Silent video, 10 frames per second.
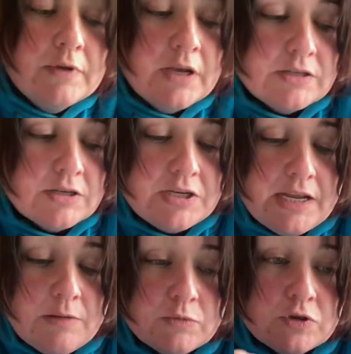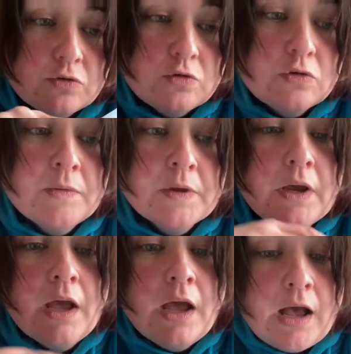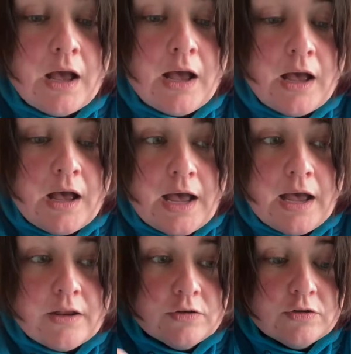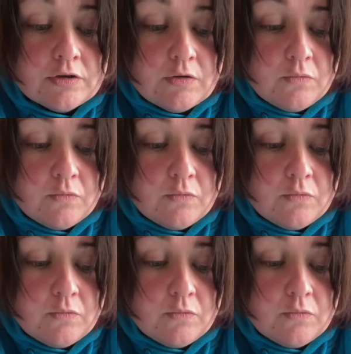as a team score, and